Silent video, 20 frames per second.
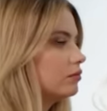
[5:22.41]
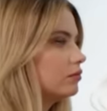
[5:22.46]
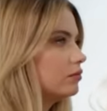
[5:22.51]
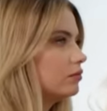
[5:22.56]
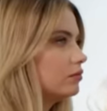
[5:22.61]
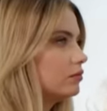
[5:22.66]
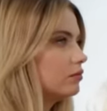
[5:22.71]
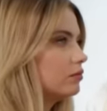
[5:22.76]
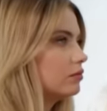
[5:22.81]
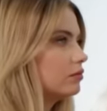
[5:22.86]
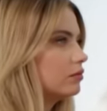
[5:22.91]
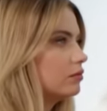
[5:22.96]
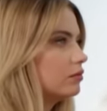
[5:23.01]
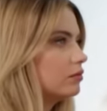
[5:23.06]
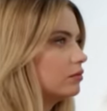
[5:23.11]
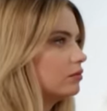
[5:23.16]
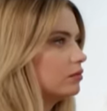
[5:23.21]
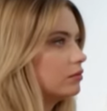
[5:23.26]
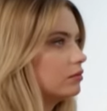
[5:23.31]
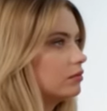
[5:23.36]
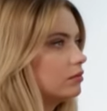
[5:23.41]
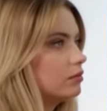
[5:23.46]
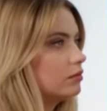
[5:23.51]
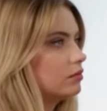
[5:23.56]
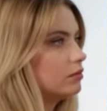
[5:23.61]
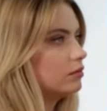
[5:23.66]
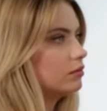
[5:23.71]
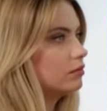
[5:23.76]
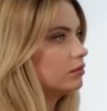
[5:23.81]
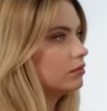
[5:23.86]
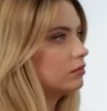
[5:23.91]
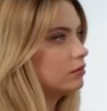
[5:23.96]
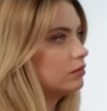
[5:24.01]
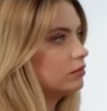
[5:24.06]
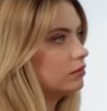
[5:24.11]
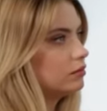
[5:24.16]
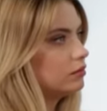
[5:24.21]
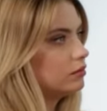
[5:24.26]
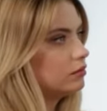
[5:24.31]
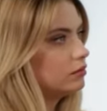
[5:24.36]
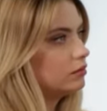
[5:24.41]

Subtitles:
(silent)